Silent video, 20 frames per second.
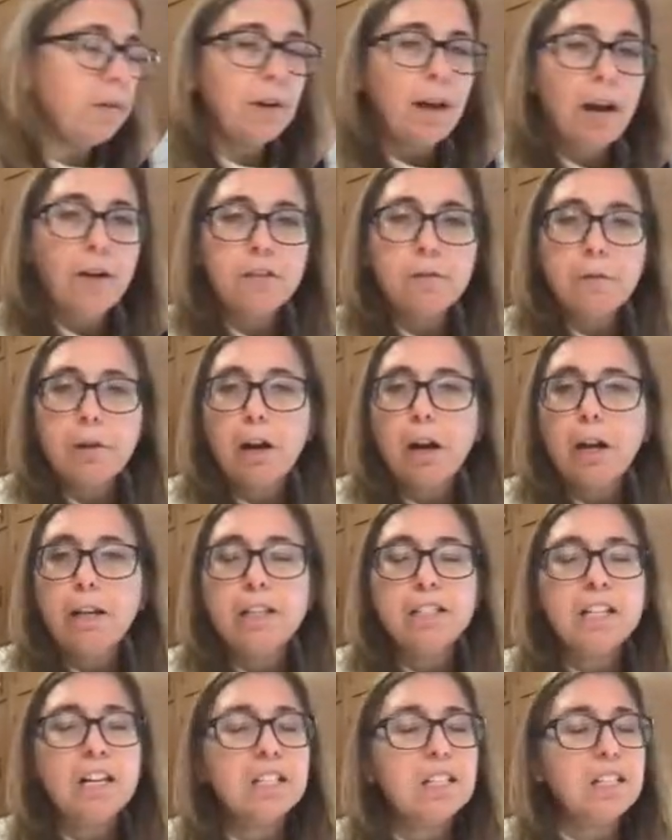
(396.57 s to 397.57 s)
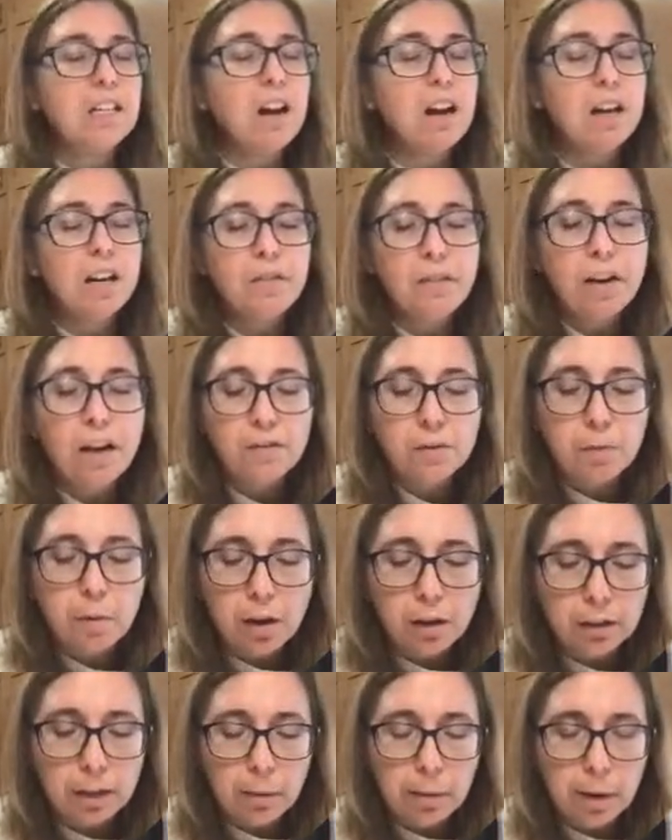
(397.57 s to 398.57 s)
have to be, it does not even have to be
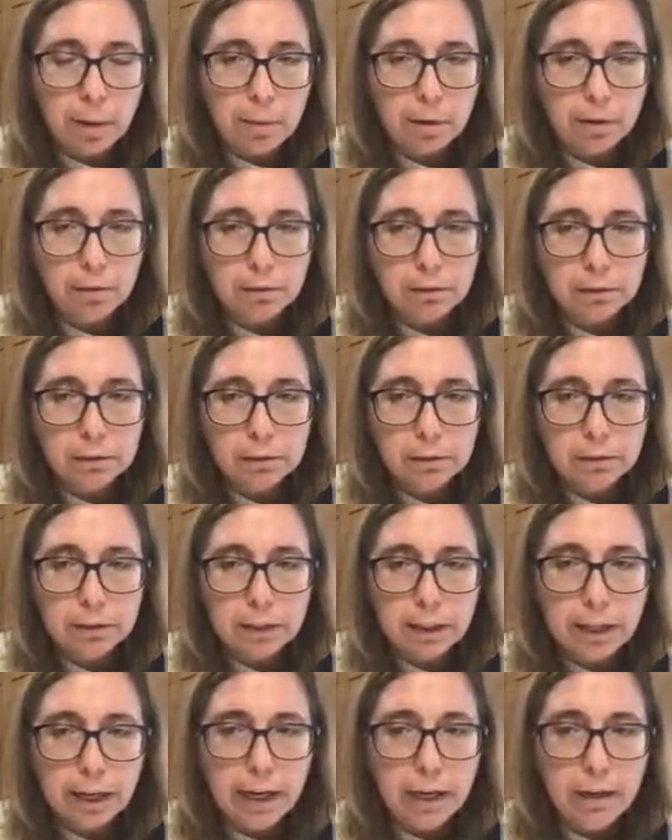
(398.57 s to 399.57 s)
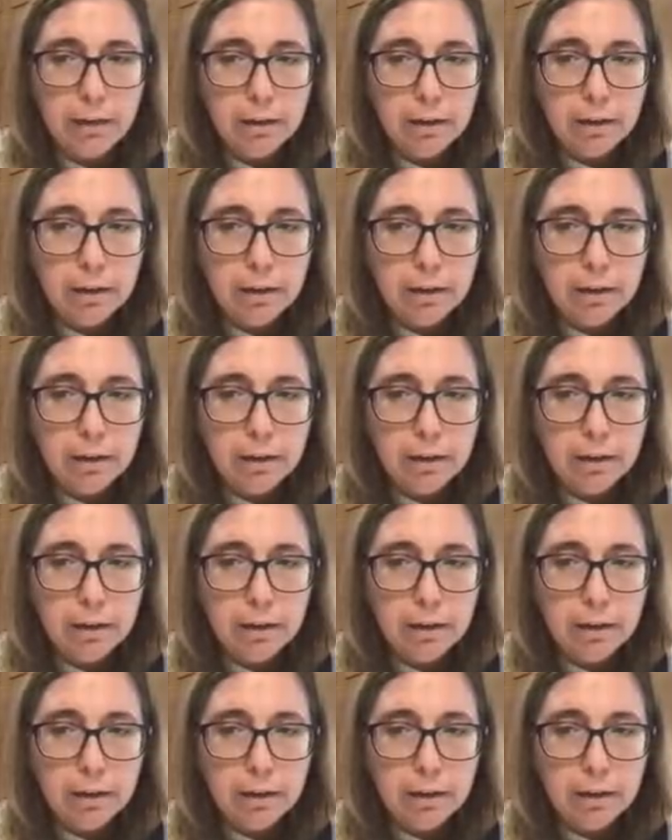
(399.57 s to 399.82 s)
holiday paper. Okay.